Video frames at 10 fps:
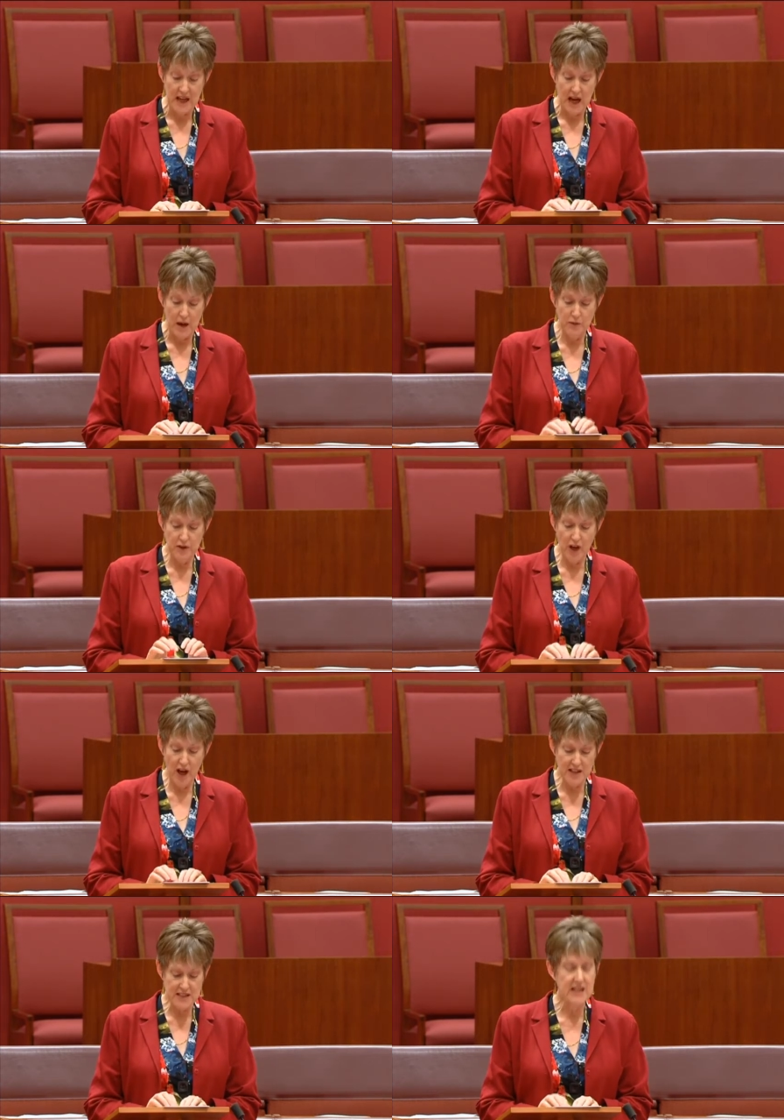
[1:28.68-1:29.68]
uh, for
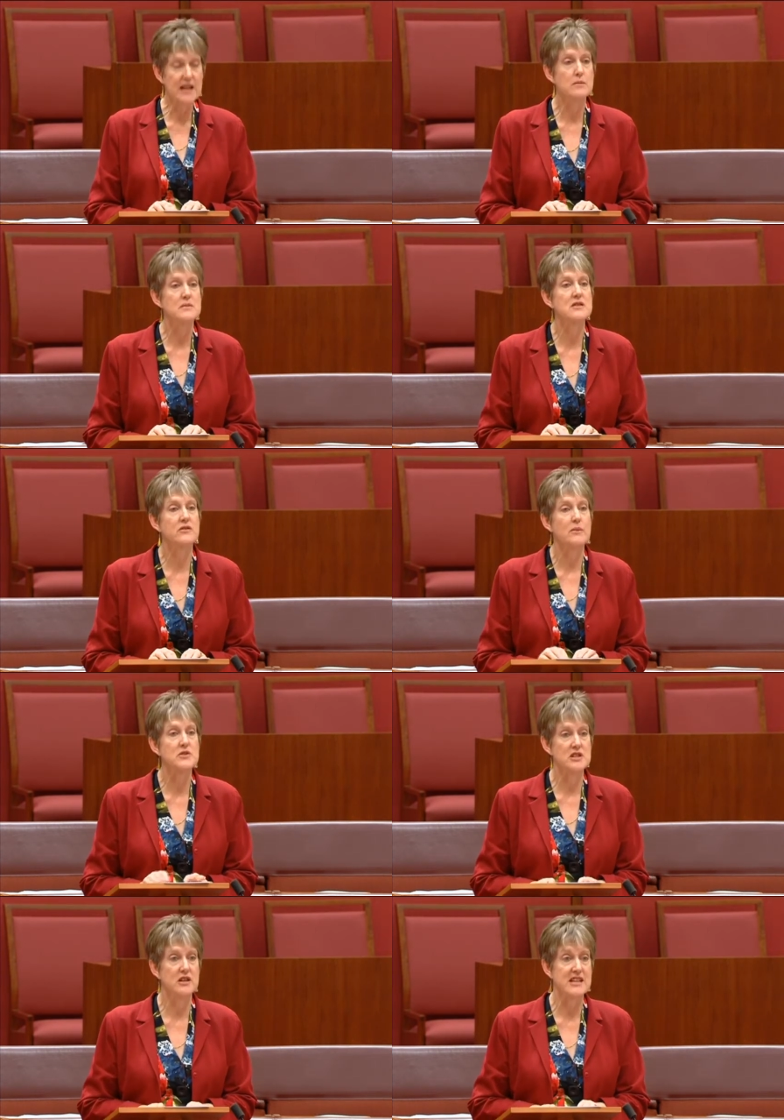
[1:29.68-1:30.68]
nine teams of up
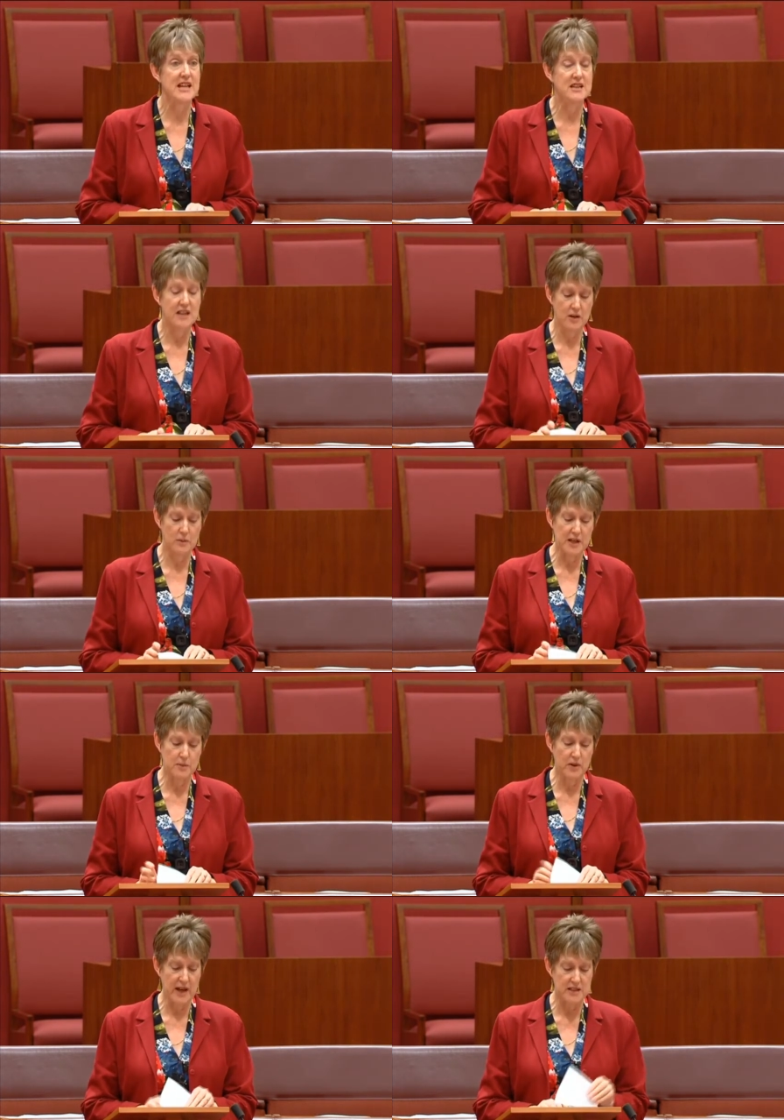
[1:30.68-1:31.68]
to 10 young
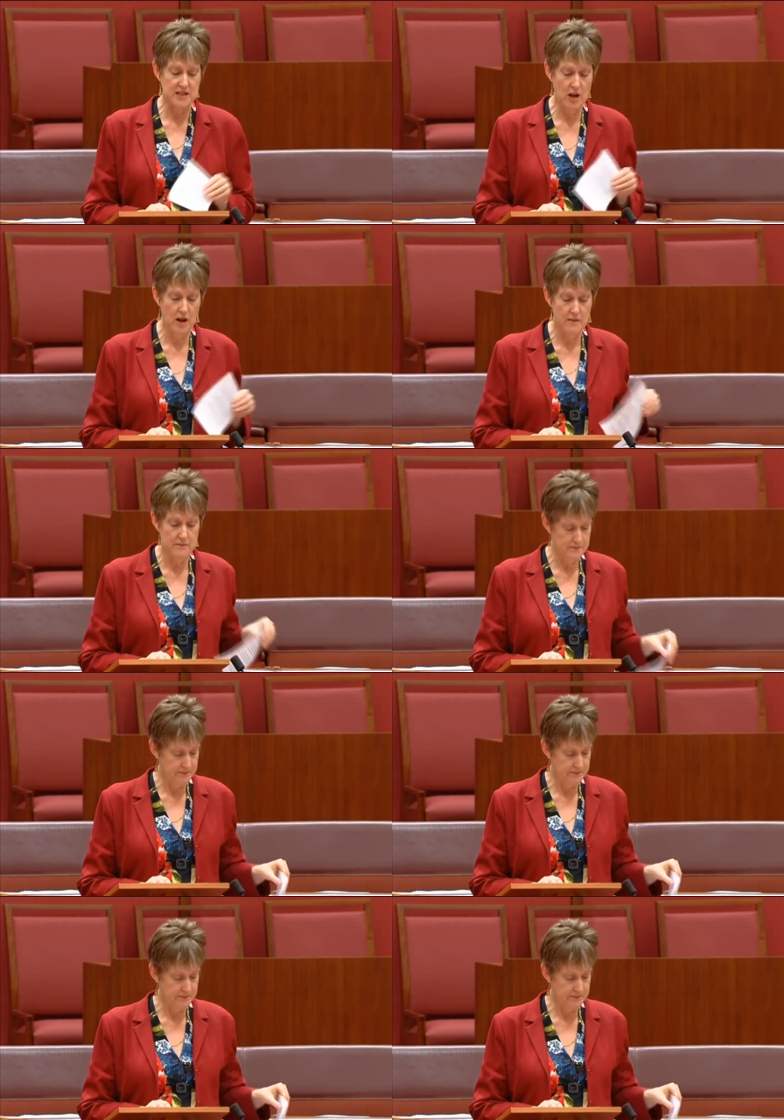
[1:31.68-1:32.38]
people at a time.